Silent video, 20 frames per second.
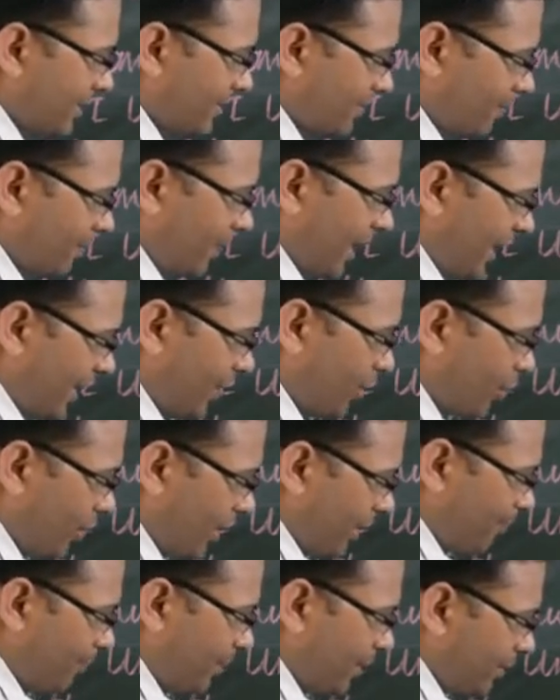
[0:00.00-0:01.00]

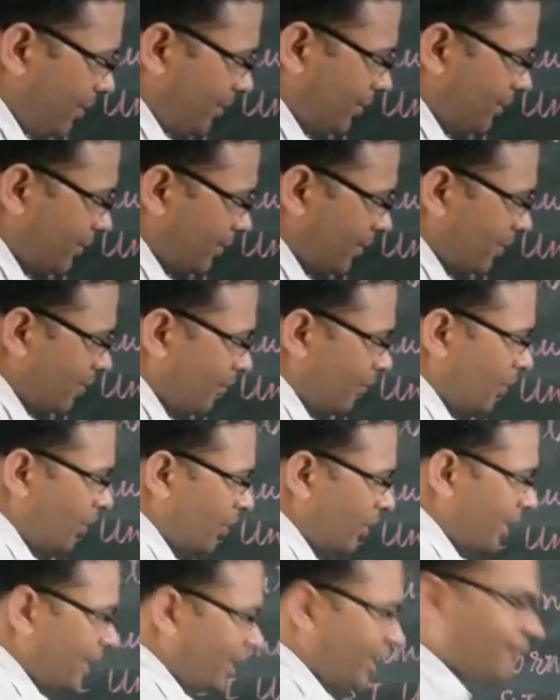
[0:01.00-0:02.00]
microampere. For
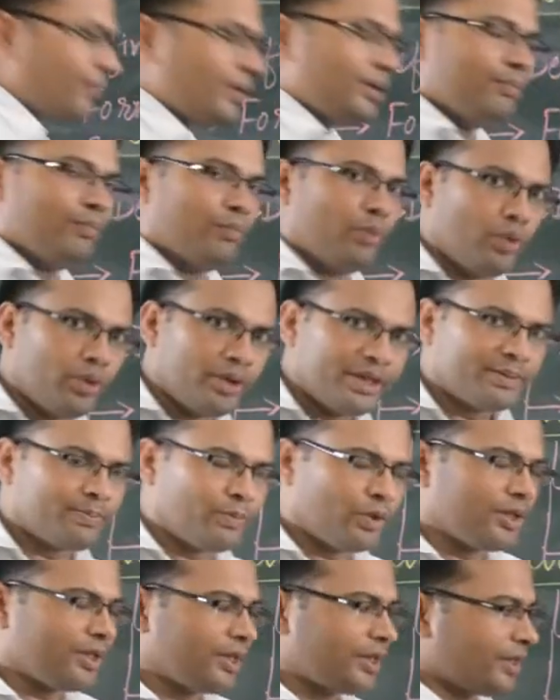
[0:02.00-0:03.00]
even more
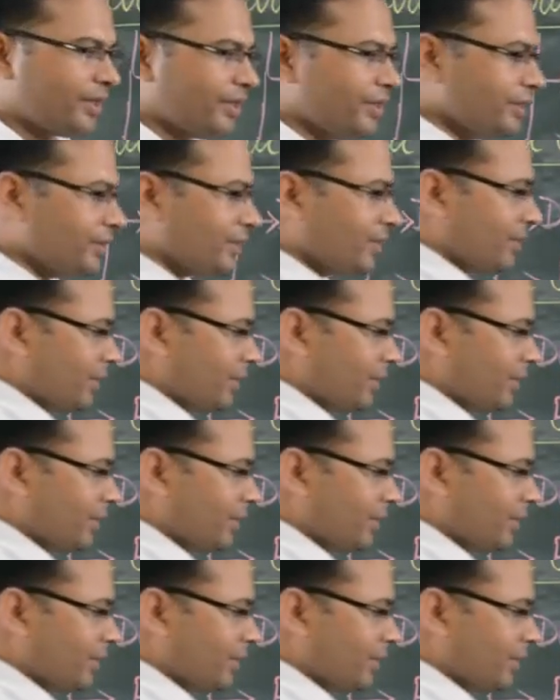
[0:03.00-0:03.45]
smaller currents,